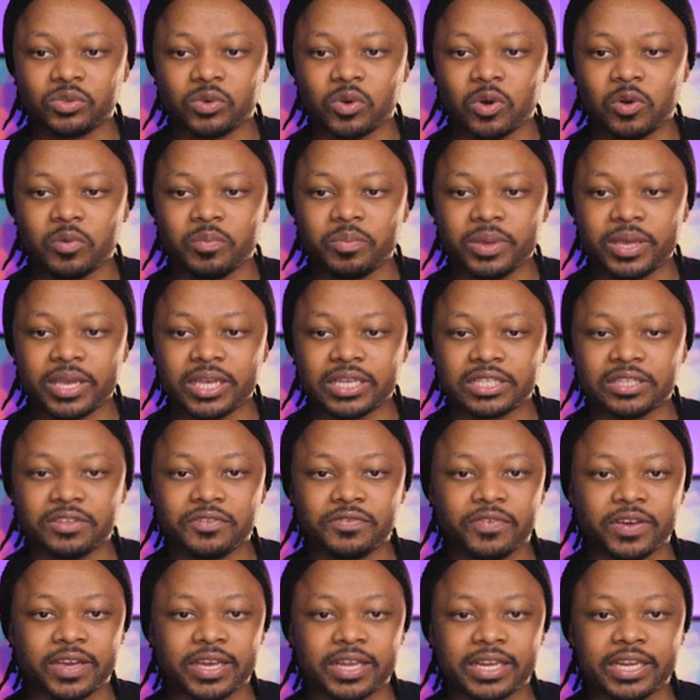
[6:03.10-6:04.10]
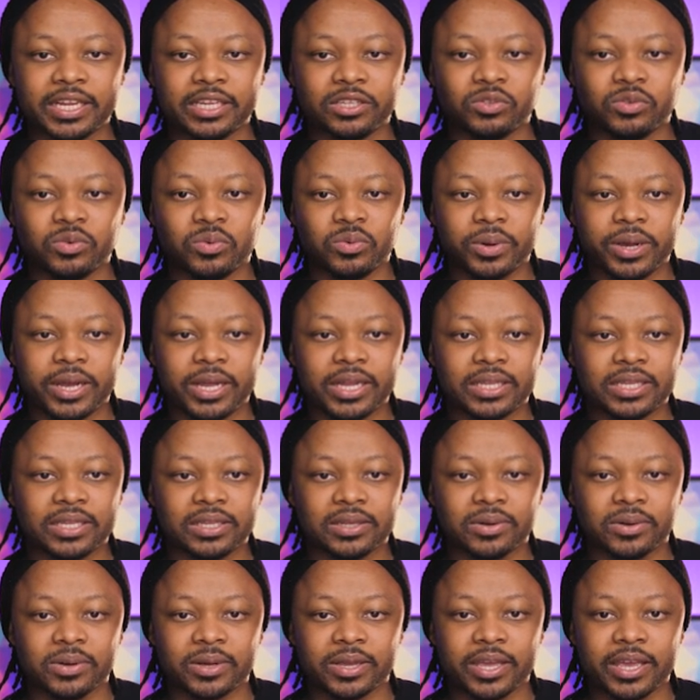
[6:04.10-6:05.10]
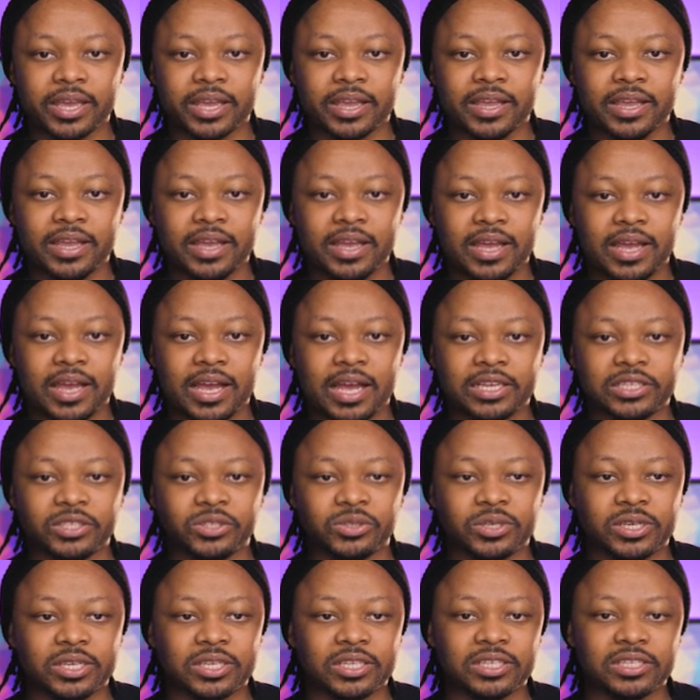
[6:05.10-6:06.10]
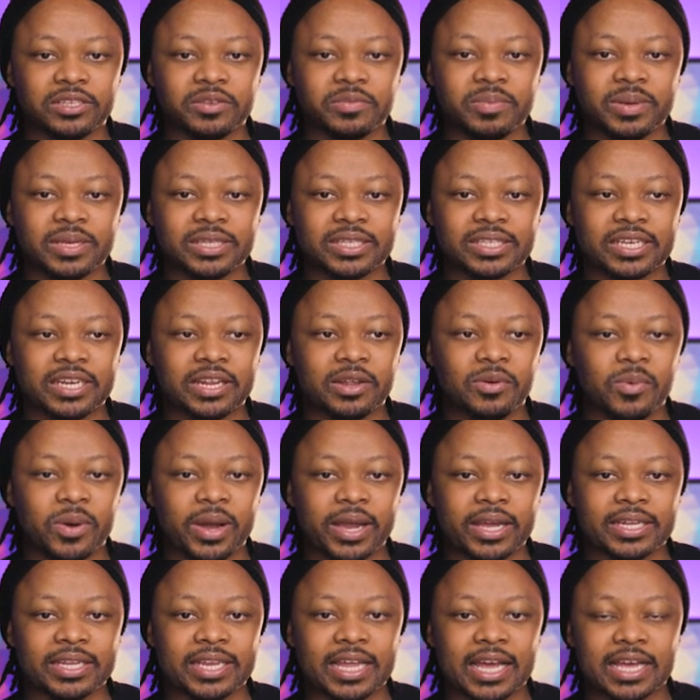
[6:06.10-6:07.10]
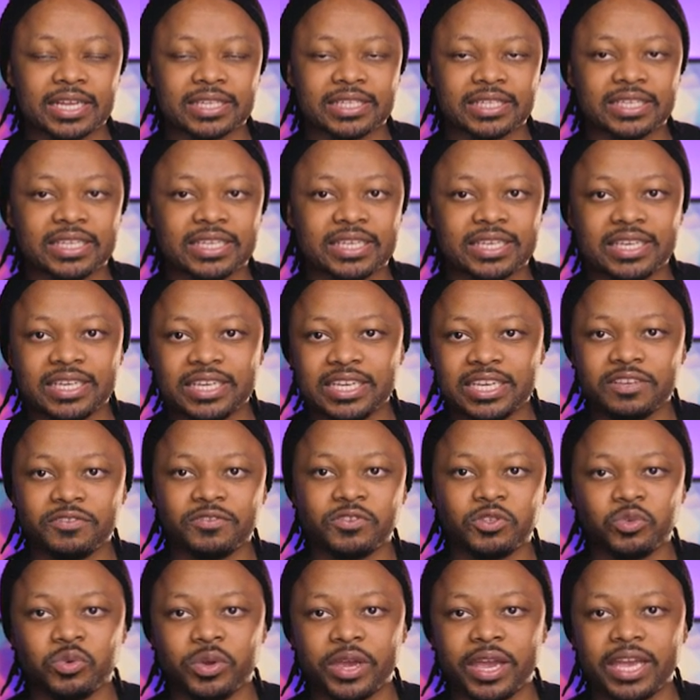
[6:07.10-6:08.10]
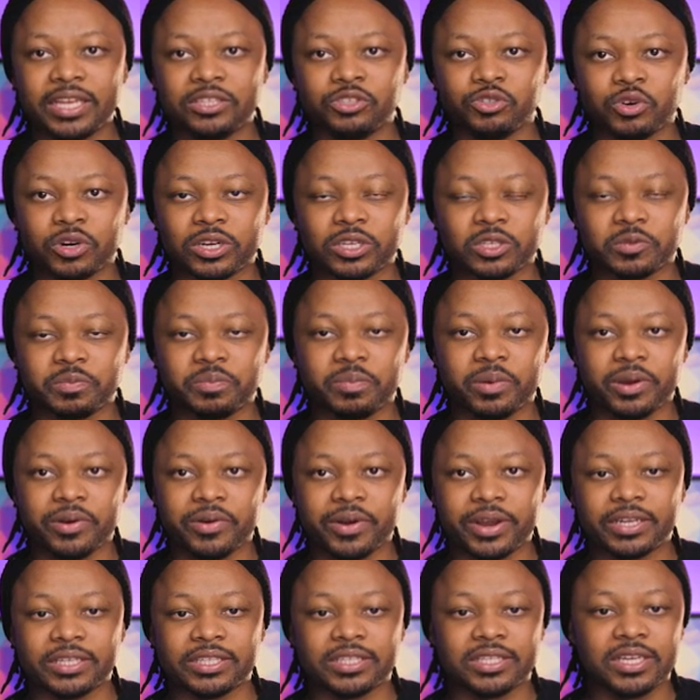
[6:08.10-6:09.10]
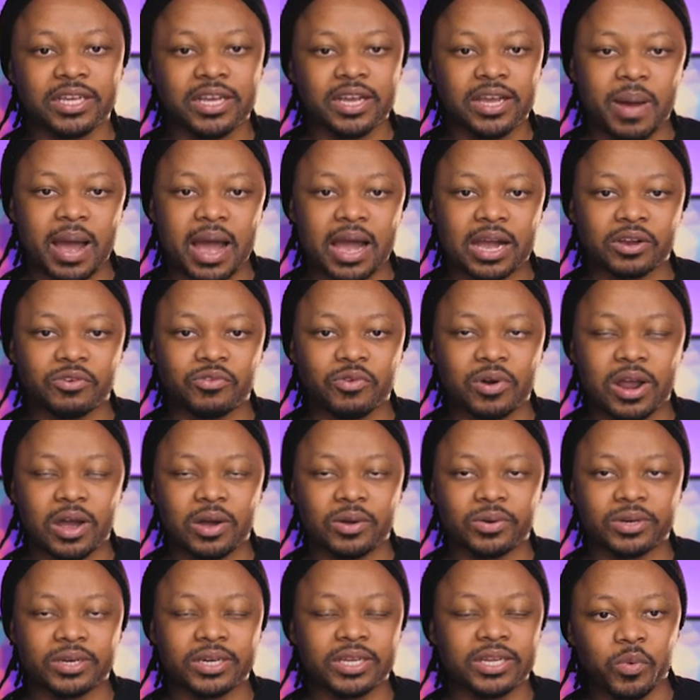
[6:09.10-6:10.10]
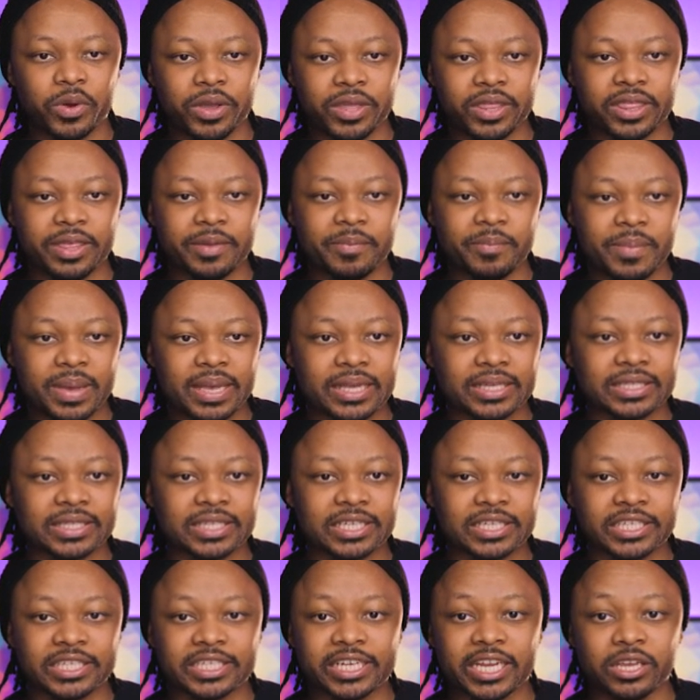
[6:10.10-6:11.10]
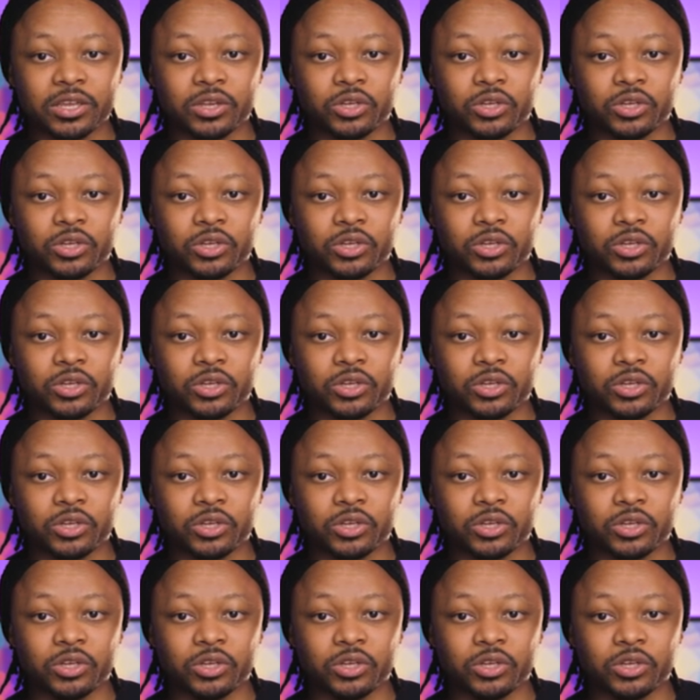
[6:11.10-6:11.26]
to O B S, if I click to it, okay, as you can see, basically what it does, it gives you a transparent background with the message that